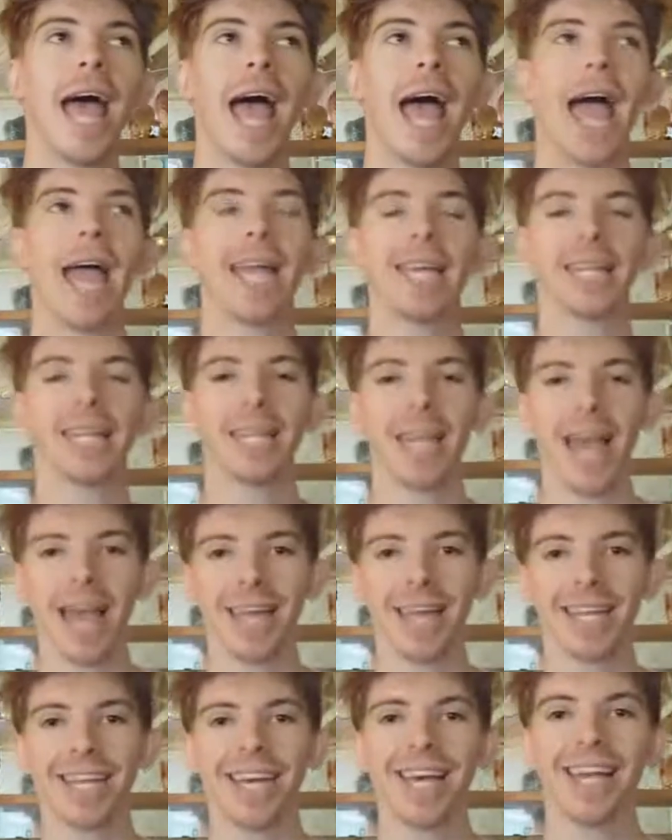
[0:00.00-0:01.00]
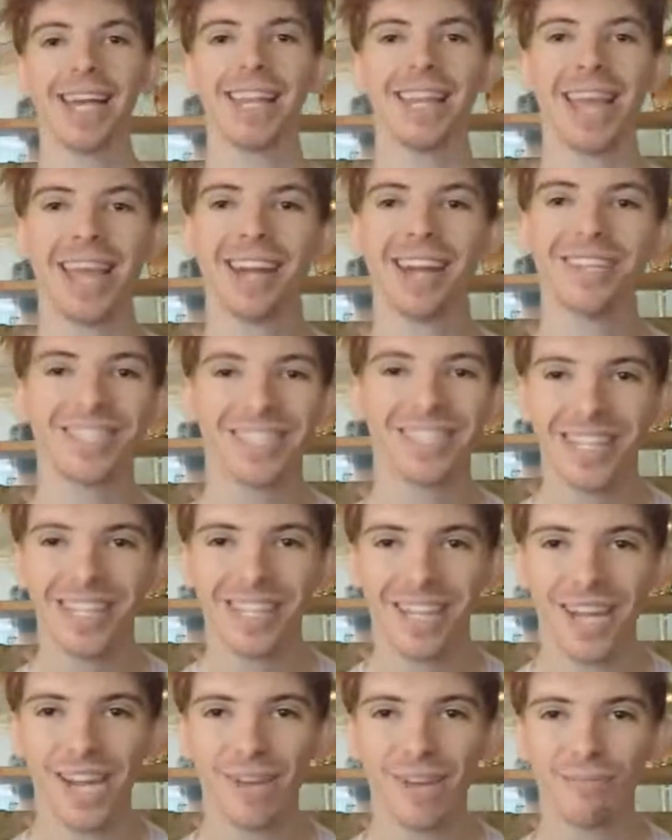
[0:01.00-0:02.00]
and yet they are still
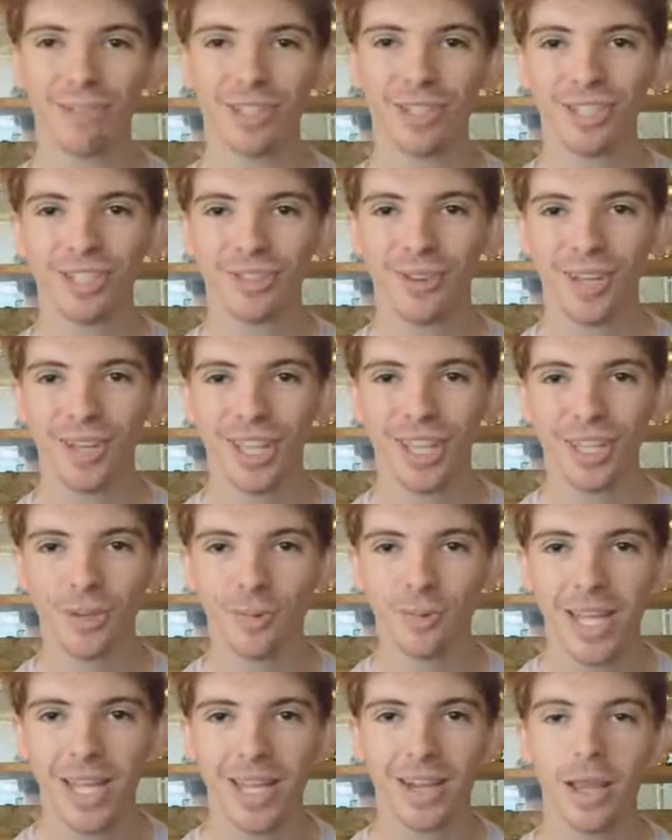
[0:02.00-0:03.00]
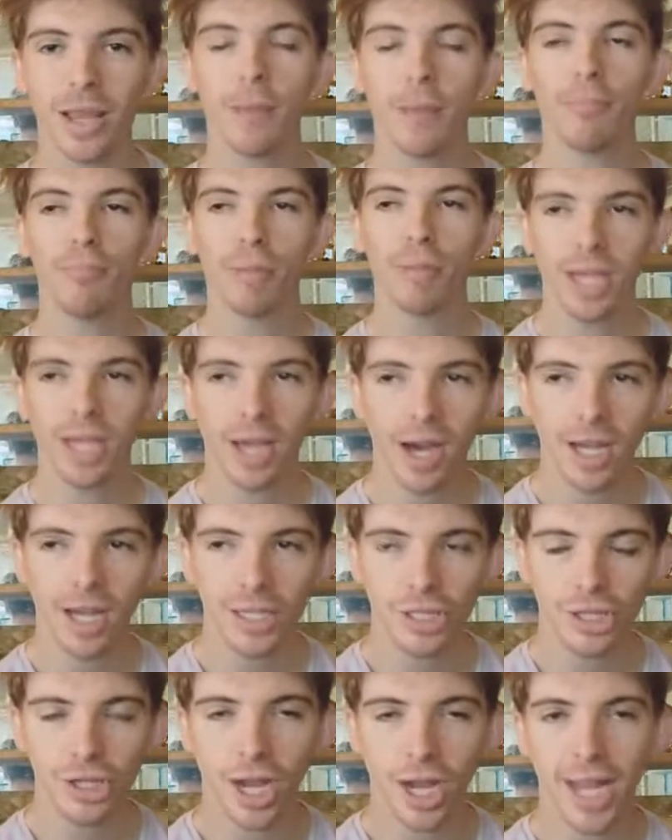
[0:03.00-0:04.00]
unable to join the UN because
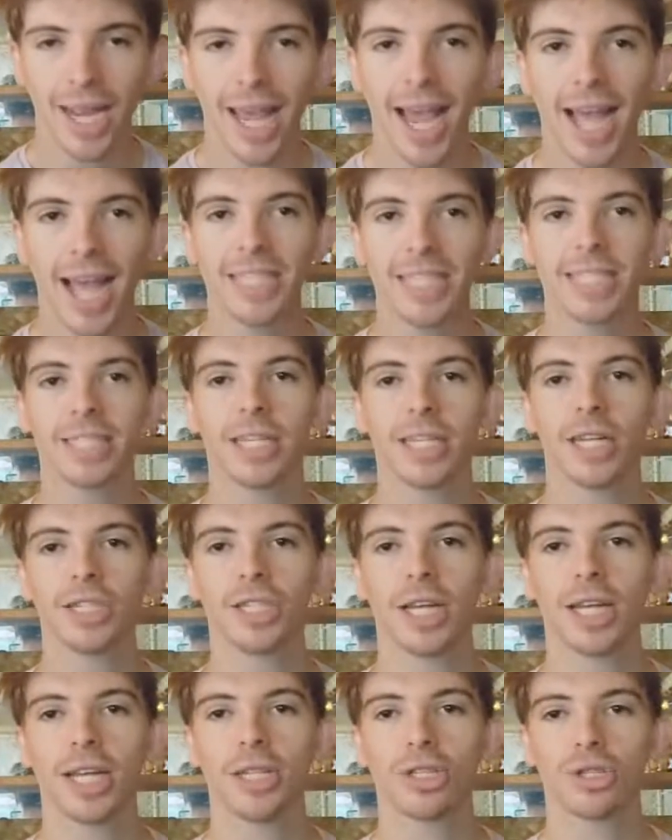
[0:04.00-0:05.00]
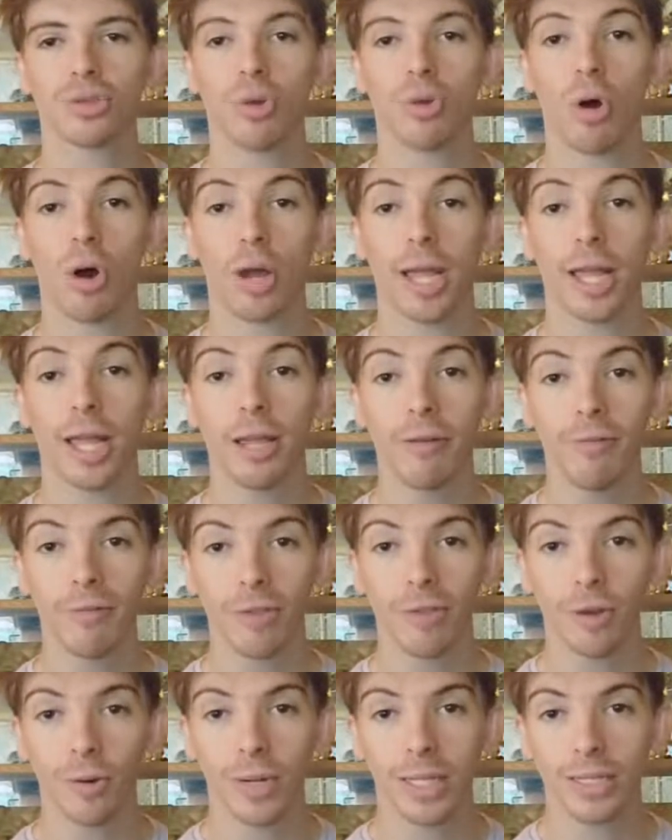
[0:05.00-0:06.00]
China has such a strong
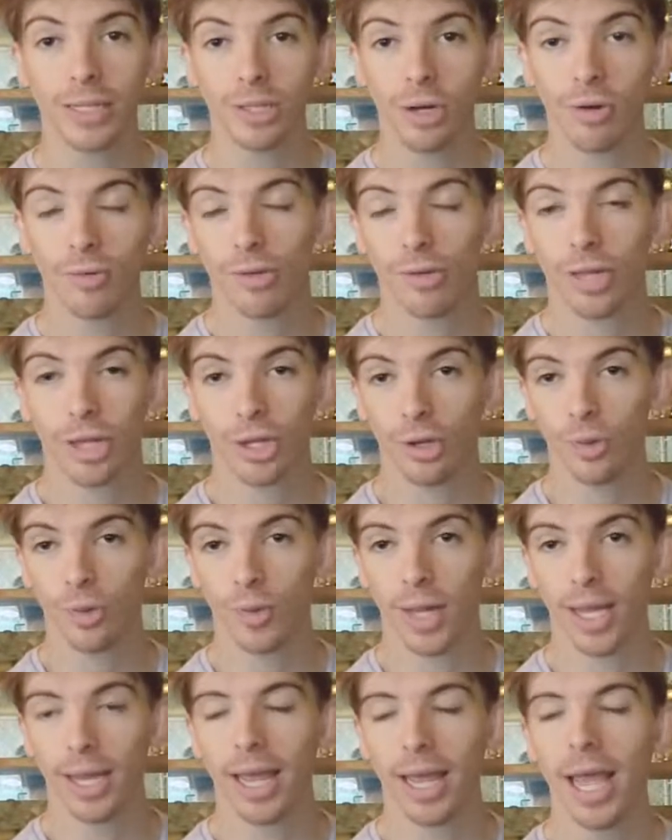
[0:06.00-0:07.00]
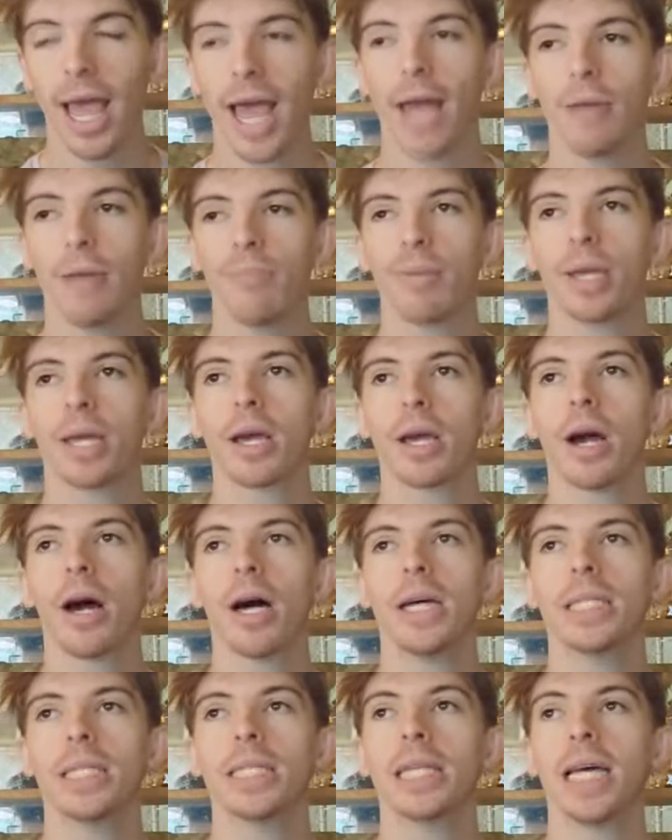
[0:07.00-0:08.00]
influence over the UN and
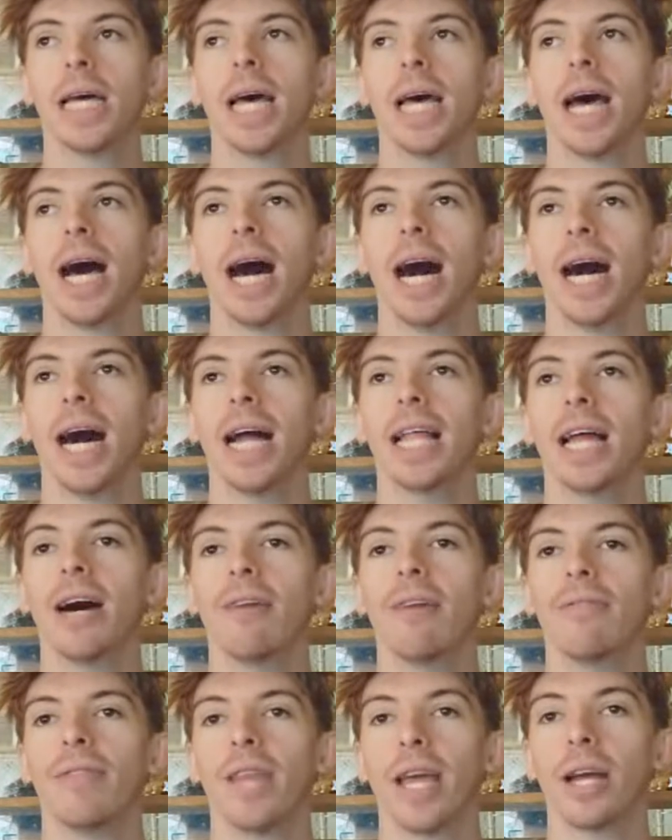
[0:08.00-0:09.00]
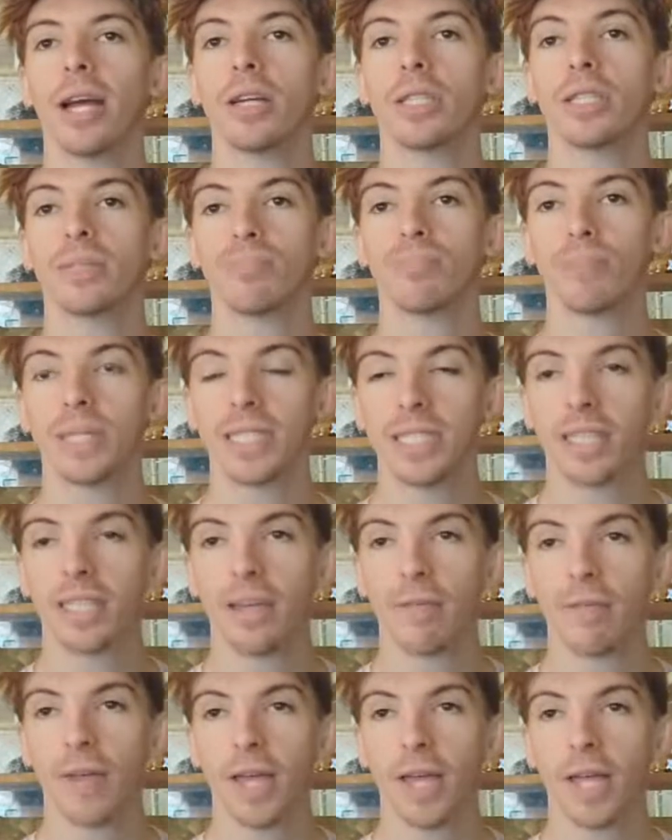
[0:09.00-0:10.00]
because uh, of their
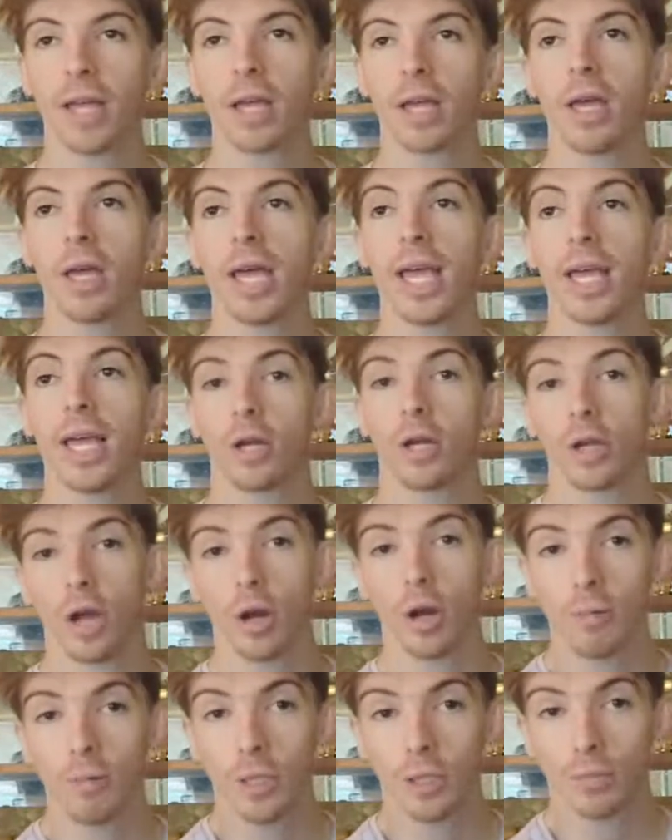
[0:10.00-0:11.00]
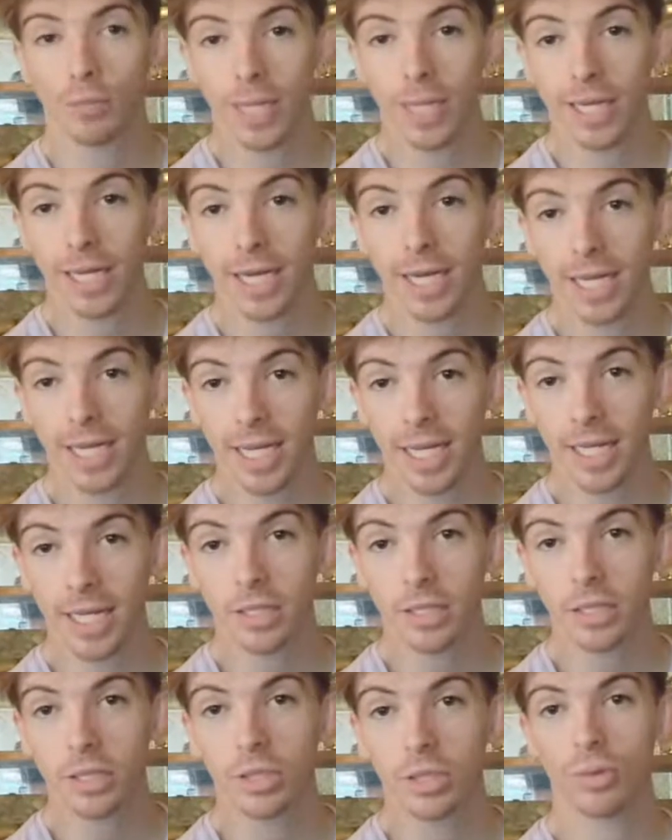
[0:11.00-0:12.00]
specific encouragement
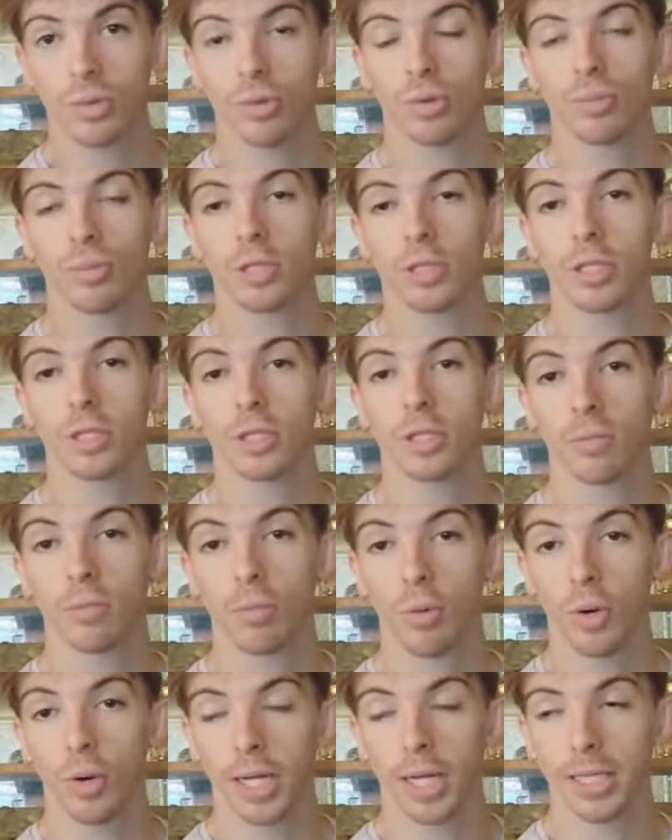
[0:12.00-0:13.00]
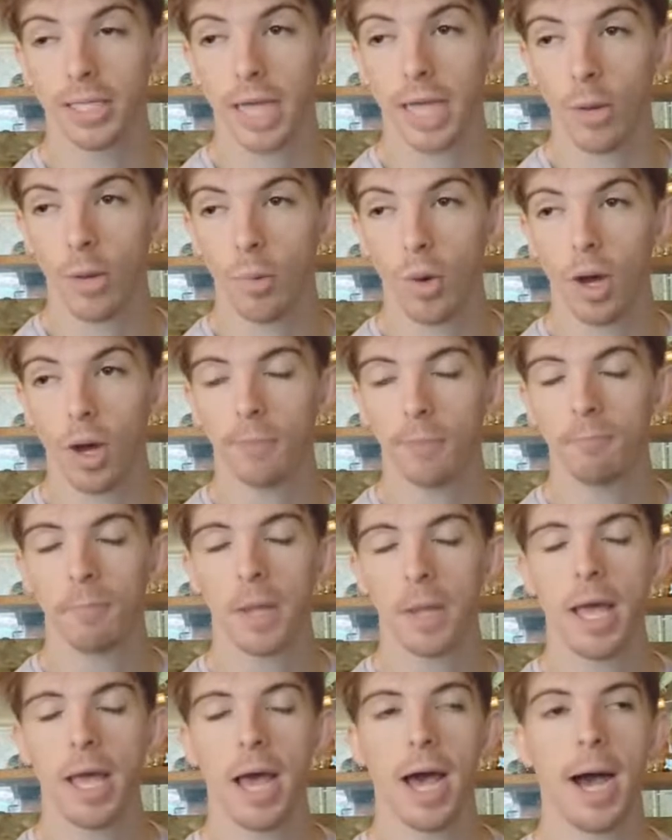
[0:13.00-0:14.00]
against groups supporting Taiwan.
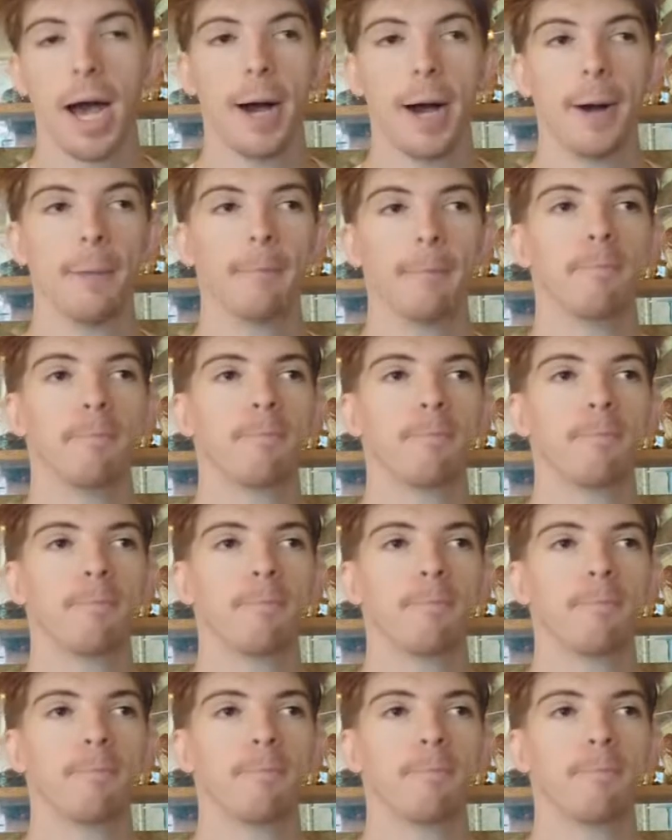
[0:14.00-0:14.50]
Um,